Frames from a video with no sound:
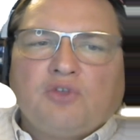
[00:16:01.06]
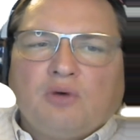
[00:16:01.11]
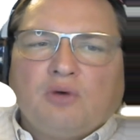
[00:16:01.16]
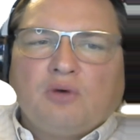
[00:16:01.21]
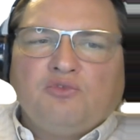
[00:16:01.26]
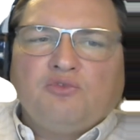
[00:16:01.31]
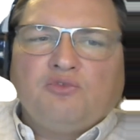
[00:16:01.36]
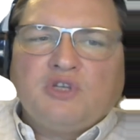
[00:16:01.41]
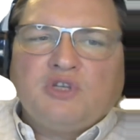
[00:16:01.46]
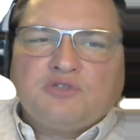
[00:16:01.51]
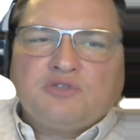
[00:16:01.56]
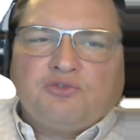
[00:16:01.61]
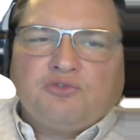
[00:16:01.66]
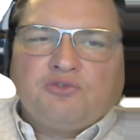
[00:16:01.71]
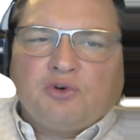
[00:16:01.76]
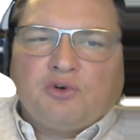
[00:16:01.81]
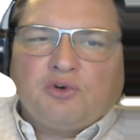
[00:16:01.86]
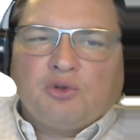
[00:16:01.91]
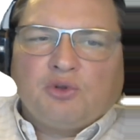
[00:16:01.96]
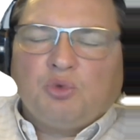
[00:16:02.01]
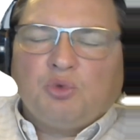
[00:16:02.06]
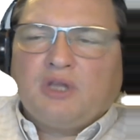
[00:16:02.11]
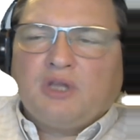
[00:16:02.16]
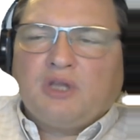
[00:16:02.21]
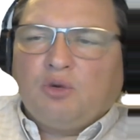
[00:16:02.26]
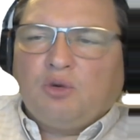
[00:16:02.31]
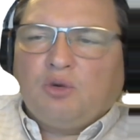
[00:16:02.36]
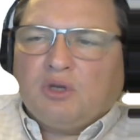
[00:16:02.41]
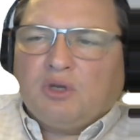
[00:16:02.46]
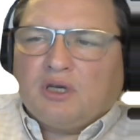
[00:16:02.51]
From this
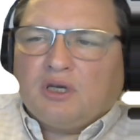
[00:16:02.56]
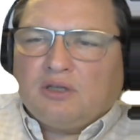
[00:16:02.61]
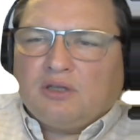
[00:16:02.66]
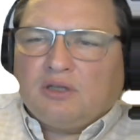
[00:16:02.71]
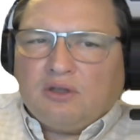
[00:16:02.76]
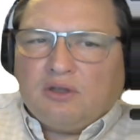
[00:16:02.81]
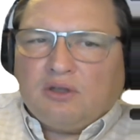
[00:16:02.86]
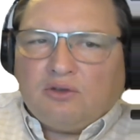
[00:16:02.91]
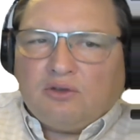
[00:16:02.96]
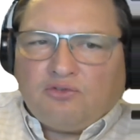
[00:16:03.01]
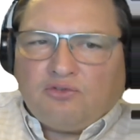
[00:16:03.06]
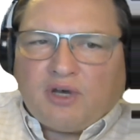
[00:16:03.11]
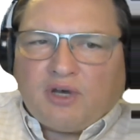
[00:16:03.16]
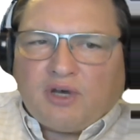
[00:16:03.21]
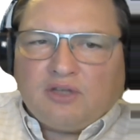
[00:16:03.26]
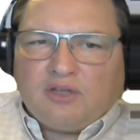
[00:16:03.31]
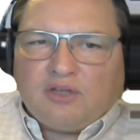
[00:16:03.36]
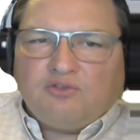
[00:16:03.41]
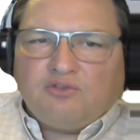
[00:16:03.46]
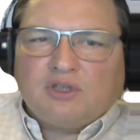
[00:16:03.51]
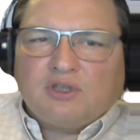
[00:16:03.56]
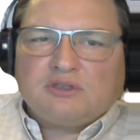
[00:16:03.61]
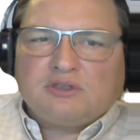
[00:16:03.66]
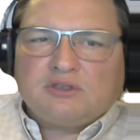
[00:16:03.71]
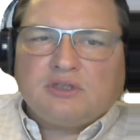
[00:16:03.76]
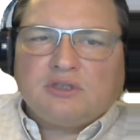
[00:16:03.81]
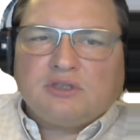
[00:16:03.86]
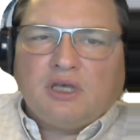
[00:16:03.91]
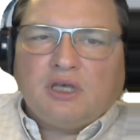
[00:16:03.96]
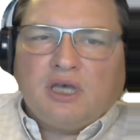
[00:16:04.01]
formula, we can find
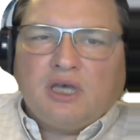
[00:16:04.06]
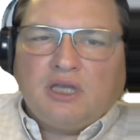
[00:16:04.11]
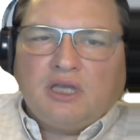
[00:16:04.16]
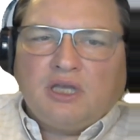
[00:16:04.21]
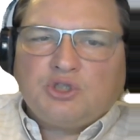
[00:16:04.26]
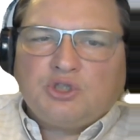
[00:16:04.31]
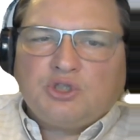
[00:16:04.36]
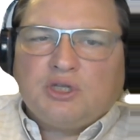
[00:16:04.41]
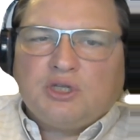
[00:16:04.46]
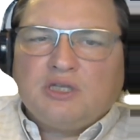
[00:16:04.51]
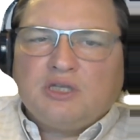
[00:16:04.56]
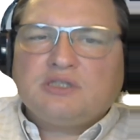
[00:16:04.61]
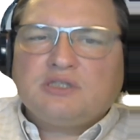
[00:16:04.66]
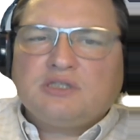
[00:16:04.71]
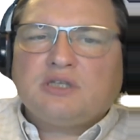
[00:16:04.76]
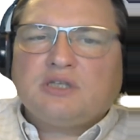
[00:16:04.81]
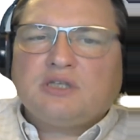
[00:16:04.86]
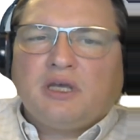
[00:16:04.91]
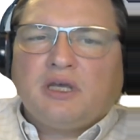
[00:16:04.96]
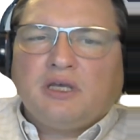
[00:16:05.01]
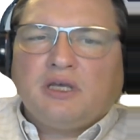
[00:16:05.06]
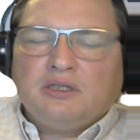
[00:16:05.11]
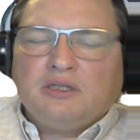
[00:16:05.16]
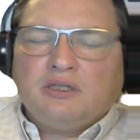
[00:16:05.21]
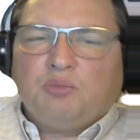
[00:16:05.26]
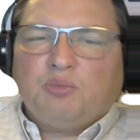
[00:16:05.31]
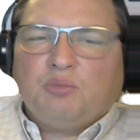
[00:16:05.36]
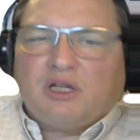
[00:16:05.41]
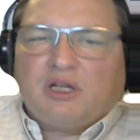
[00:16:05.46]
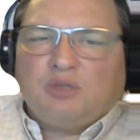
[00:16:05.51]
that h is
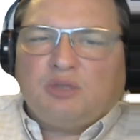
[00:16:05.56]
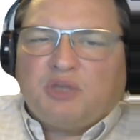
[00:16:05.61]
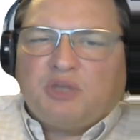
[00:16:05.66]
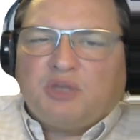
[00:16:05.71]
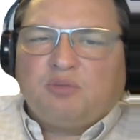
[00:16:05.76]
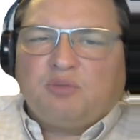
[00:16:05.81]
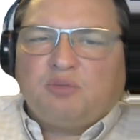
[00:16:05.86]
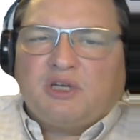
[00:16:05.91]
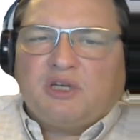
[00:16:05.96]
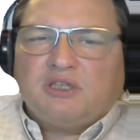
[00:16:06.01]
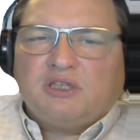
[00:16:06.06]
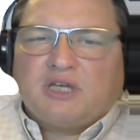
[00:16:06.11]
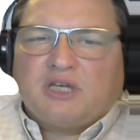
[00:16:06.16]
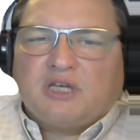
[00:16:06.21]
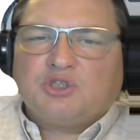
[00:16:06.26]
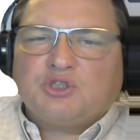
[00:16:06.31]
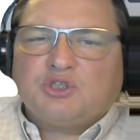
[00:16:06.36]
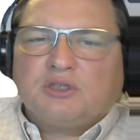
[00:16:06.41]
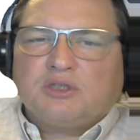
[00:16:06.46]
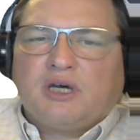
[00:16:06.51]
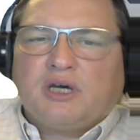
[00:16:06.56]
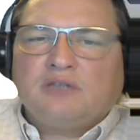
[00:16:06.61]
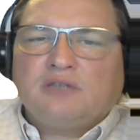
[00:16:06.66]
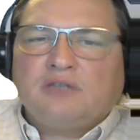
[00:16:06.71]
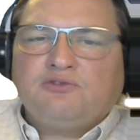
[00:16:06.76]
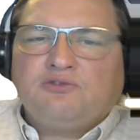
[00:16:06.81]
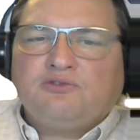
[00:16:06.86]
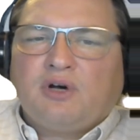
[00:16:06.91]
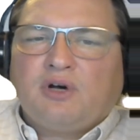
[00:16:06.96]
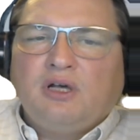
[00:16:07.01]
L multiplied by tangent
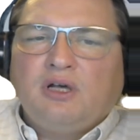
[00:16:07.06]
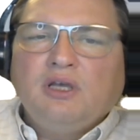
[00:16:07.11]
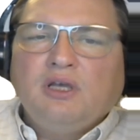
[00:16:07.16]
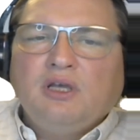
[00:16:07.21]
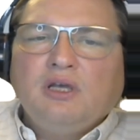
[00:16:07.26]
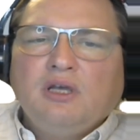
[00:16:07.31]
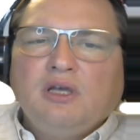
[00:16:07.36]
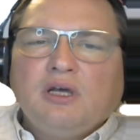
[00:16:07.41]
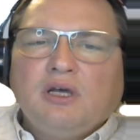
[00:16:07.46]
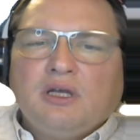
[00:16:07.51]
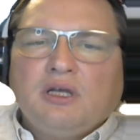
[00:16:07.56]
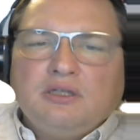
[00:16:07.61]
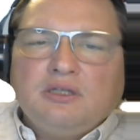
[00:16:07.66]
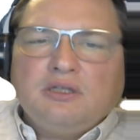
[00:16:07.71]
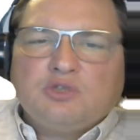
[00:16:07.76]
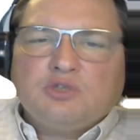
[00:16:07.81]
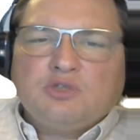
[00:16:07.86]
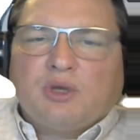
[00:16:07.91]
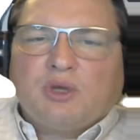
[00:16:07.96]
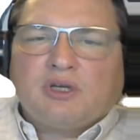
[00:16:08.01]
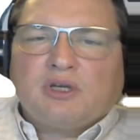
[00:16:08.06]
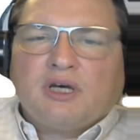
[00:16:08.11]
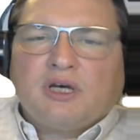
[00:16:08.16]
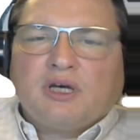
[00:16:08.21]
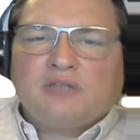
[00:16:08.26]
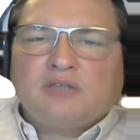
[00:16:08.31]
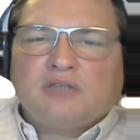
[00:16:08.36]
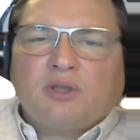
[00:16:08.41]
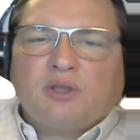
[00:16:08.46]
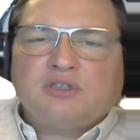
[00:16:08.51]
alpha. L is
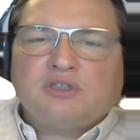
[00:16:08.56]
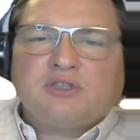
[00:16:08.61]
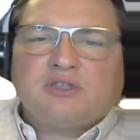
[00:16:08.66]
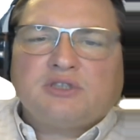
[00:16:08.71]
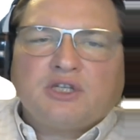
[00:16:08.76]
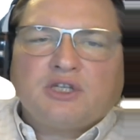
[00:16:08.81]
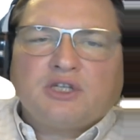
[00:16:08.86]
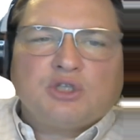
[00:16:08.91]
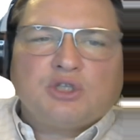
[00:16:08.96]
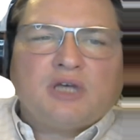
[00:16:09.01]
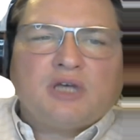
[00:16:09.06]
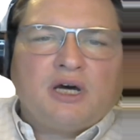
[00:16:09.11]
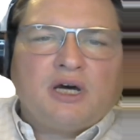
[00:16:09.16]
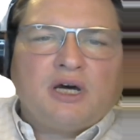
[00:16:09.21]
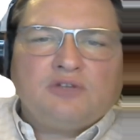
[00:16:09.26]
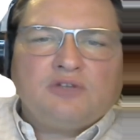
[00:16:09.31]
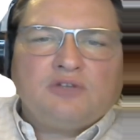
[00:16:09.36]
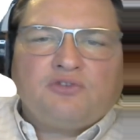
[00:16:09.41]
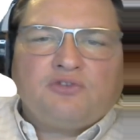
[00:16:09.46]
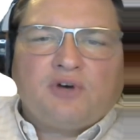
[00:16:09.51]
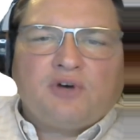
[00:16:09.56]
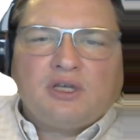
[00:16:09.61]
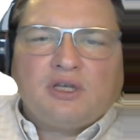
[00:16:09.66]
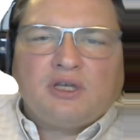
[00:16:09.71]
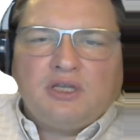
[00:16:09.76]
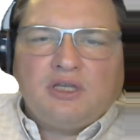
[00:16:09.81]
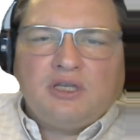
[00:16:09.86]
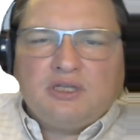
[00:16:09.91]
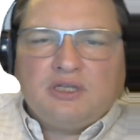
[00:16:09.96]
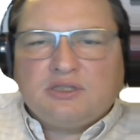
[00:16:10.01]
100, tangent
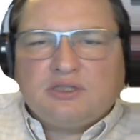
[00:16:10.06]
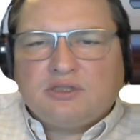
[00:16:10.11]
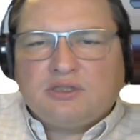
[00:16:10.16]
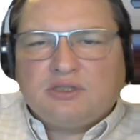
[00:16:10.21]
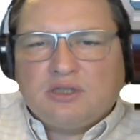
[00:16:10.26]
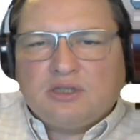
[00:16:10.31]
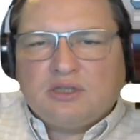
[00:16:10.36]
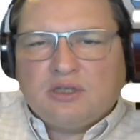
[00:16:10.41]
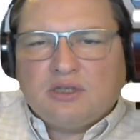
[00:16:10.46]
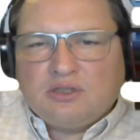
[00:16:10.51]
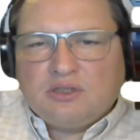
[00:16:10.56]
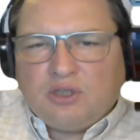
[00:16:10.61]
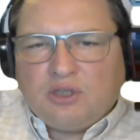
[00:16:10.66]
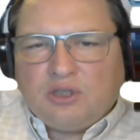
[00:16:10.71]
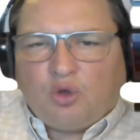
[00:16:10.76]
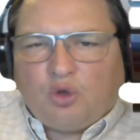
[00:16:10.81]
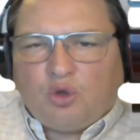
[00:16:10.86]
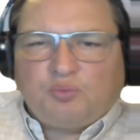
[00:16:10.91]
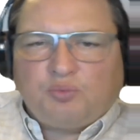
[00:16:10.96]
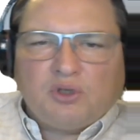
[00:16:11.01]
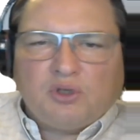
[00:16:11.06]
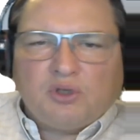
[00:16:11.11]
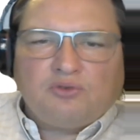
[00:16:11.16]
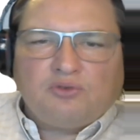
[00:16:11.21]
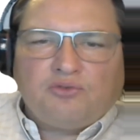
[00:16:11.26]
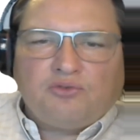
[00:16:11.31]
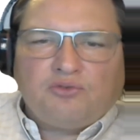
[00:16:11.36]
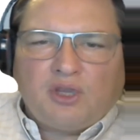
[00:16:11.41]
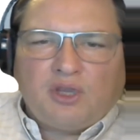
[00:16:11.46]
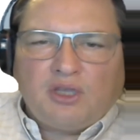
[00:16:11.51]
alpha is
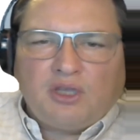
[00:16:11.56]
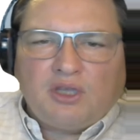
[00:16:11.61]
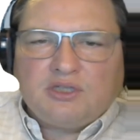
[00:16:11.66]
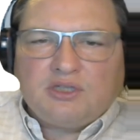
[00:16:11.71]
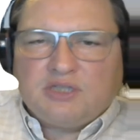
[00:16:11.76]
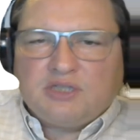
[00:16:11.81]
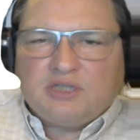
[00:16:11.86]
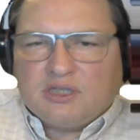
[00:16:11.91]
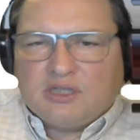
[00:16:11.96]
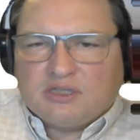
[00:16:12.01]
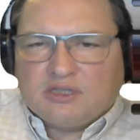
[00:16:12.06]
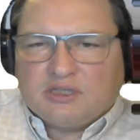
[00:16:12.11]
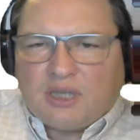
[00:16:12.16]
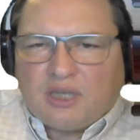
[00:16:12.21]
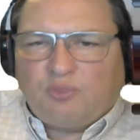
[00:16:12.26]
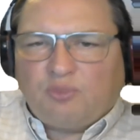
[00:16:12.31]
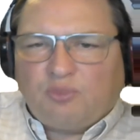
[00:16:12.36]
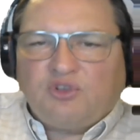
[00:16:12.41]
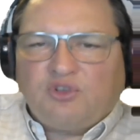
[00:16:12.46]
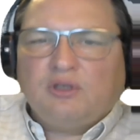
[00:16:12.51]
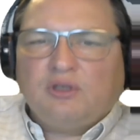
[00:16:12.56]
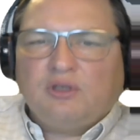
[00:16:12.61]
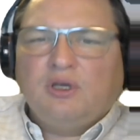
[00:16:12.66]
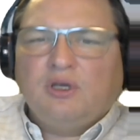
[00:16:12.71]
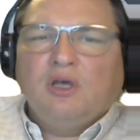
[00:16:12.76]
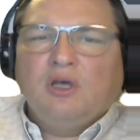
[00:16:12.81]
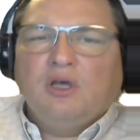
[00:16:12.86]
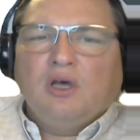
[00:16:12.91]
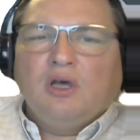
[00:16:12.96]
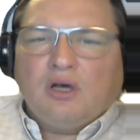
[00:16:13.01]
0.36 something.
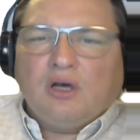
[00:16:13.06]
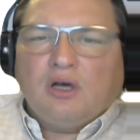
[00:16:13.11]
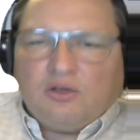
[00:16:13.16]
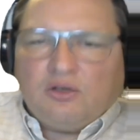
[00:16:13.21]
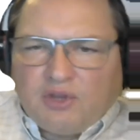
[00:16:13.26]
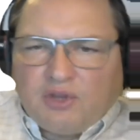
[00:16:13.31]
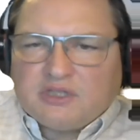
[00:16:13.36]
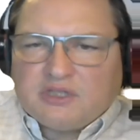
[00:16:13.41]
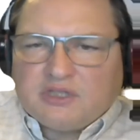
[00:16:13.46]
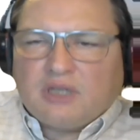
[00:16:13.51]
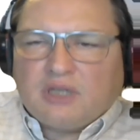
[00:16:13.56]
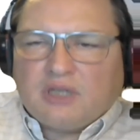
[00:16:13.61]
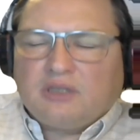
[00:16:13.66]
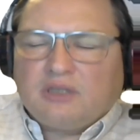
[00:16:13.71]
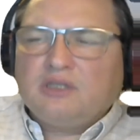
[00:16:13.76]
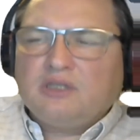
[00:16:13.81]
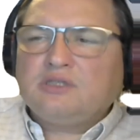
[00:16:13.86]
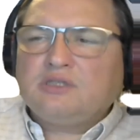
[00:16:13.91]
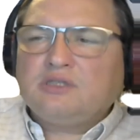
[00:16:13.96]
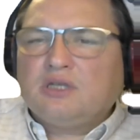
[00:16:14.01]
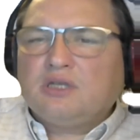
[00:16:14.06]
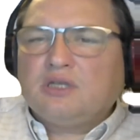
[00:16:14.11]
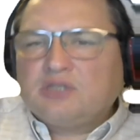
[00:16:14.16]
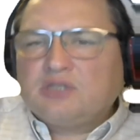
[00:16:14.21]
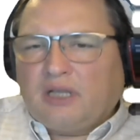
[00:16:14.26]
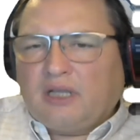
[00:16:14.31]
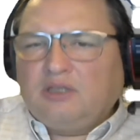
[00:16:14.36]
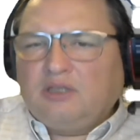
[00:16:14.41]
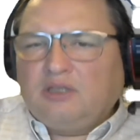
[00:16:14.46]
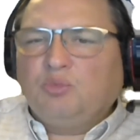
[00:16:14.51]
The result is
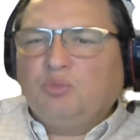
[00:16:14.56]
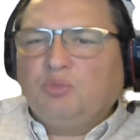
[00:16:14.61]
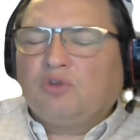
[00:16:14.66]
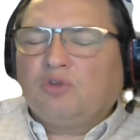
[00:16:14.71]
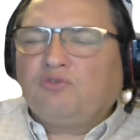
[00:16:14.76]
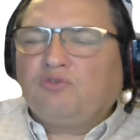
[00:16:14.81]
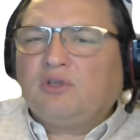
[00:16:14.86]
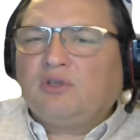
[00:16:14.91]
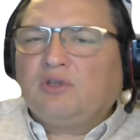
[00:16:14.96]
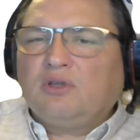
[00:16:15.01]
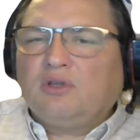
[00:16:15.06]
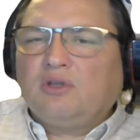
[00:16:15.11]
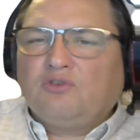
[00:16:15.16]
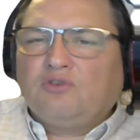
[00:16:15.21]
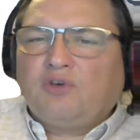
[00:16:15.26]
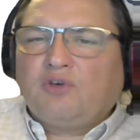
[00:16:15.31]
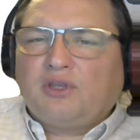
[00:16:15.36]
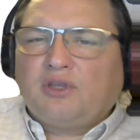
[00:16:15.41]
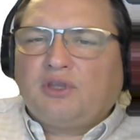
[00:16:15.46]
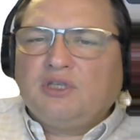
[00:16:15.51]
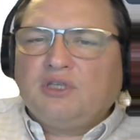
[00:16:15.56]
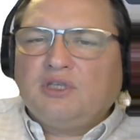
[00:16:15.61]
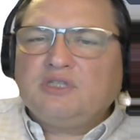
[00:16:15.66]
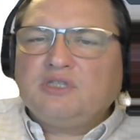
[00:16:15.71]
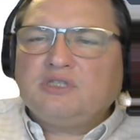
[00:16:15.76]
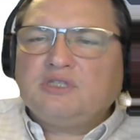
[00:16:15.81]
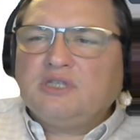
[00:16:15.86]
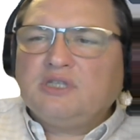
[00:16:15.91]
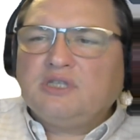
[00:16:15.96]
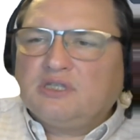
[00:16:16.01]
slightly more than
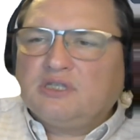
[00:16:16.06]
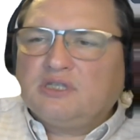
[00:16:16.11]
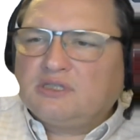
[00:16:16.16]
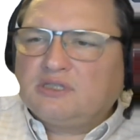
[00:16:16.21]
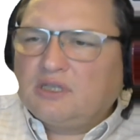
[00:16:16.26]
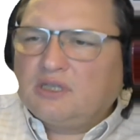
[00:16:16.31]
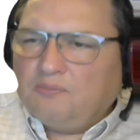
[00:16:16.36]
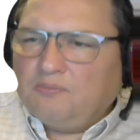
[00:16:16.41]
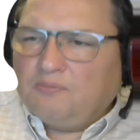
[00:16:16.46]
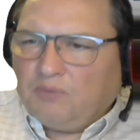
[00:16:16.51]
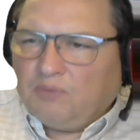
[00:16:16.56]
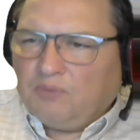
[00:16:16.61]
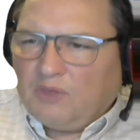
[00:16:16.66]
36